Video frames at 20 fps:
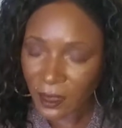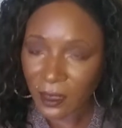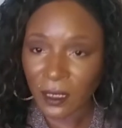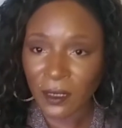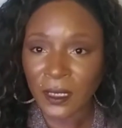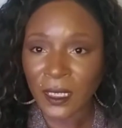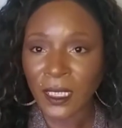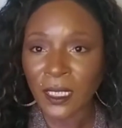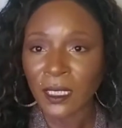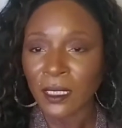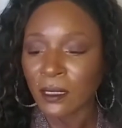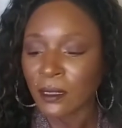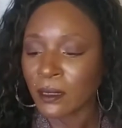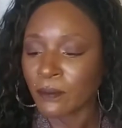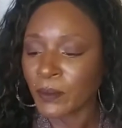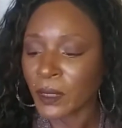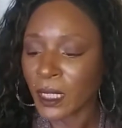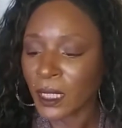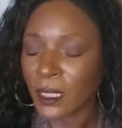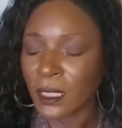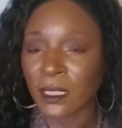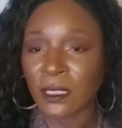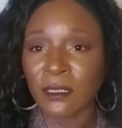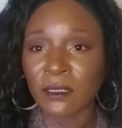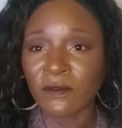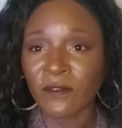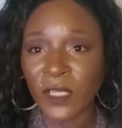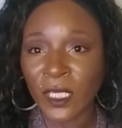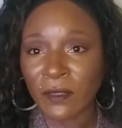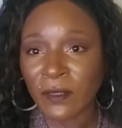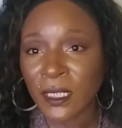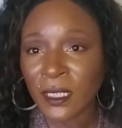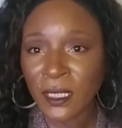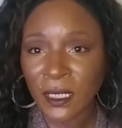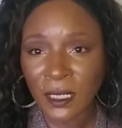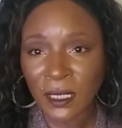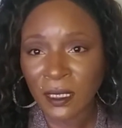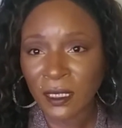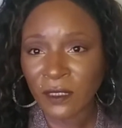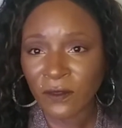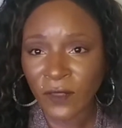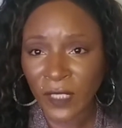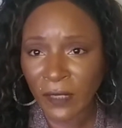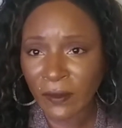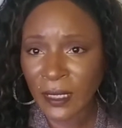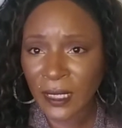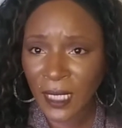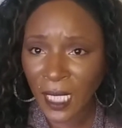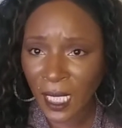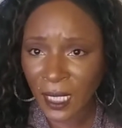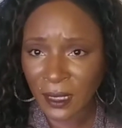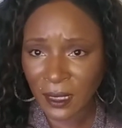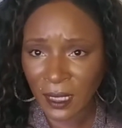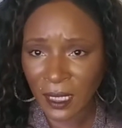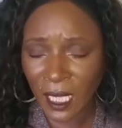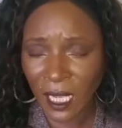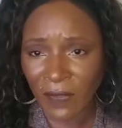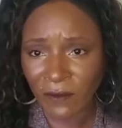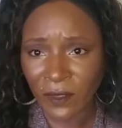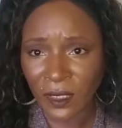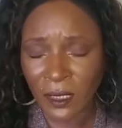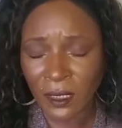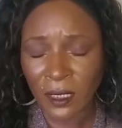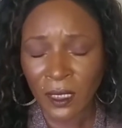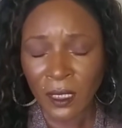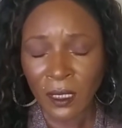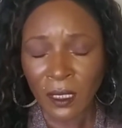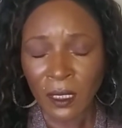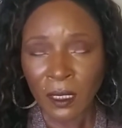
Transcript: So yeah, but it's very good. It's very nice. They have a